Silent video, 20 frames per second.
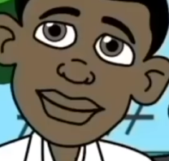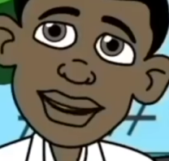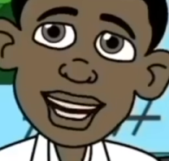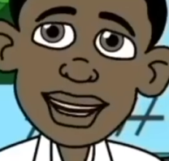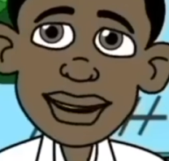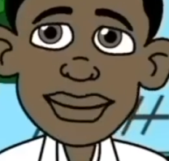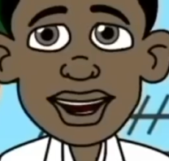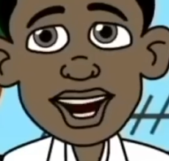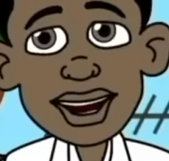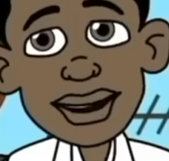
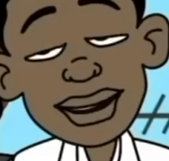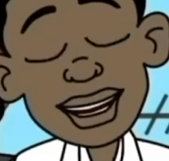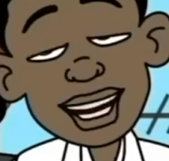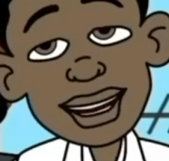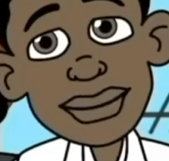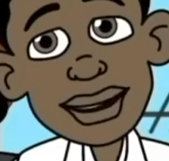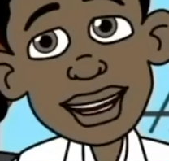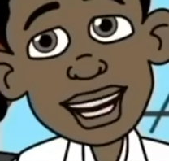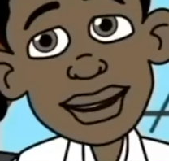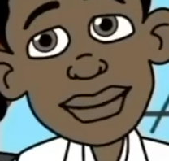I am not
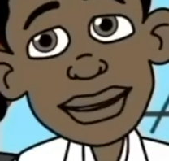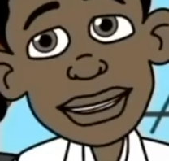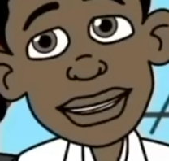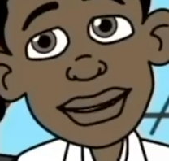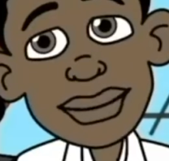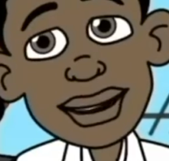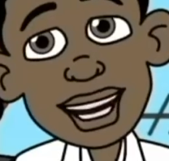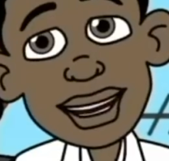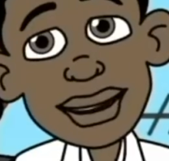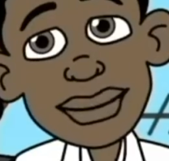able to
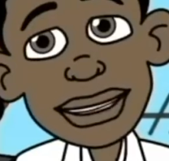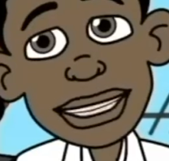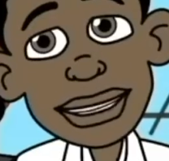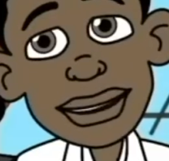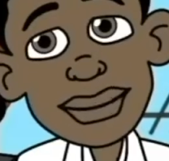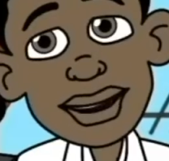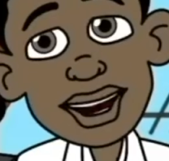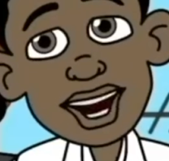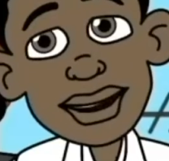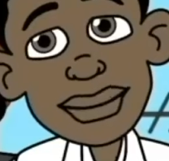move my
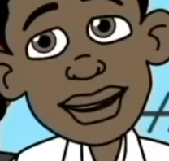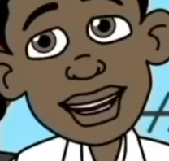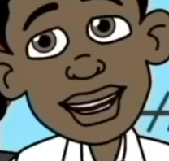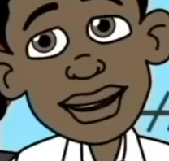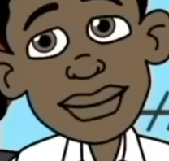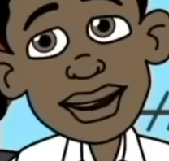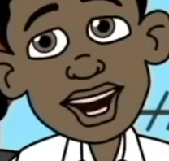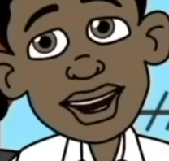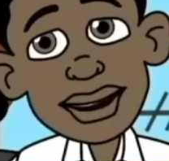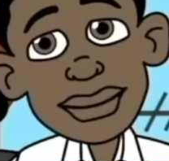legs, but
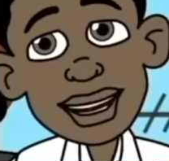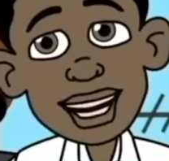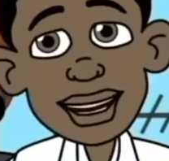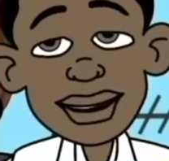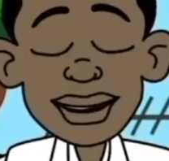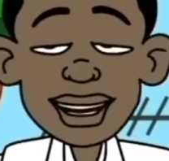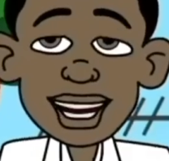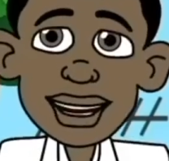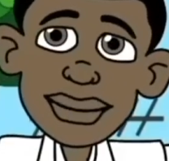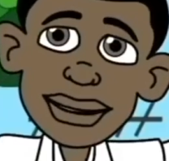I can
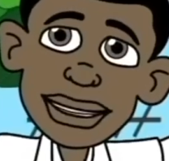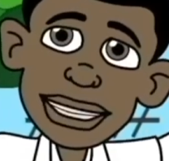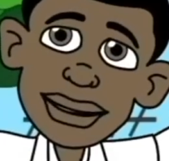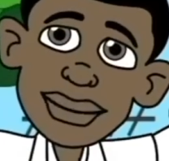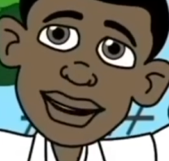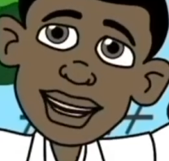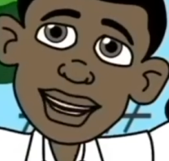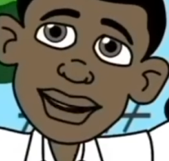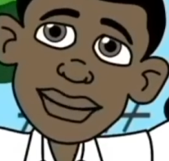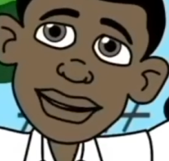still
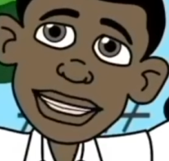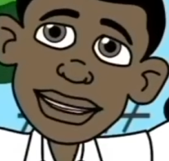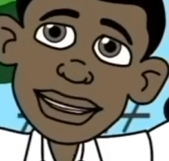move my